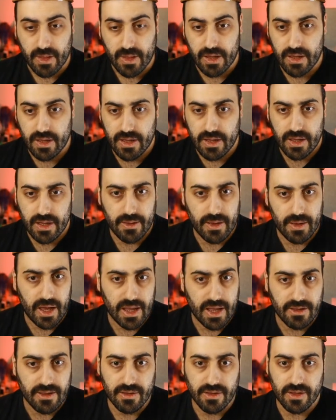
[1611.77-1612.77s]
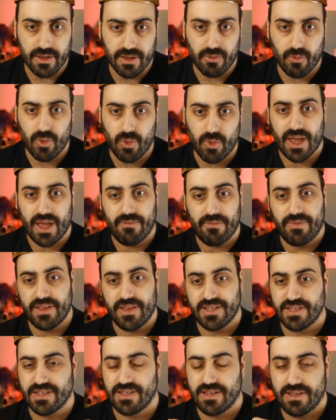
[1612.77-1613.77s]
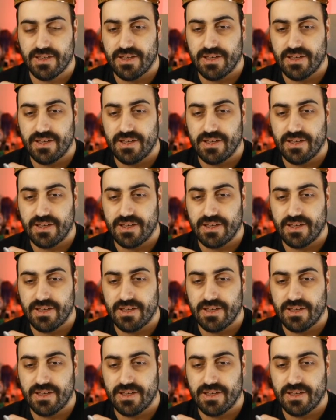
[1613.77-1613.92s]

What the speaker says: And we have this